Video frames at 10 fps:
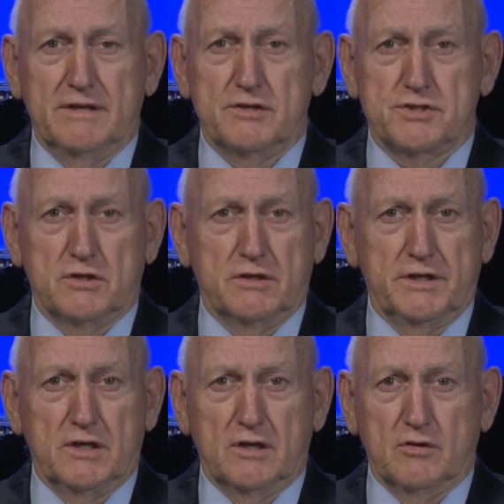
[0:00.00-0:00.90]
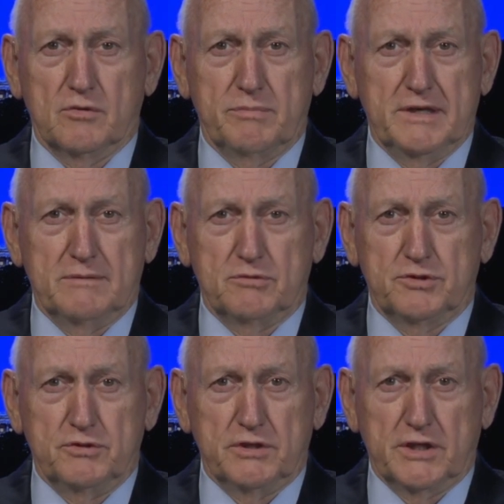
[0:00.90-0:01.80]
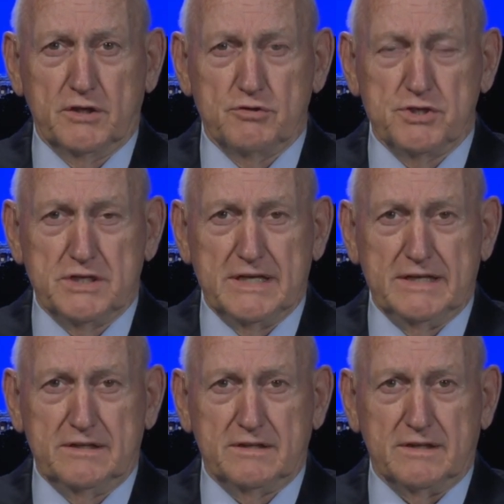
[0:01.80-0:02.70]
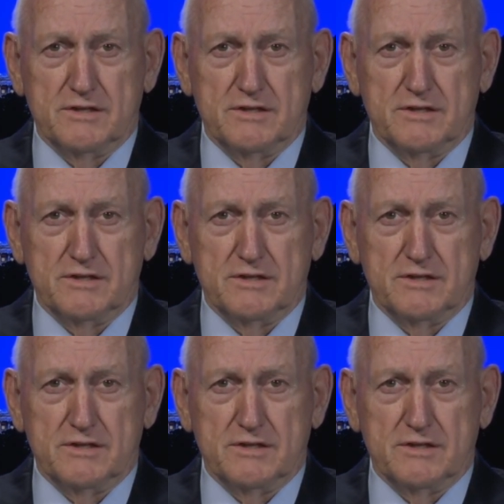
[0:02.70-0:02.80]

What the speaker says: They're certainly not going to be able to negotiate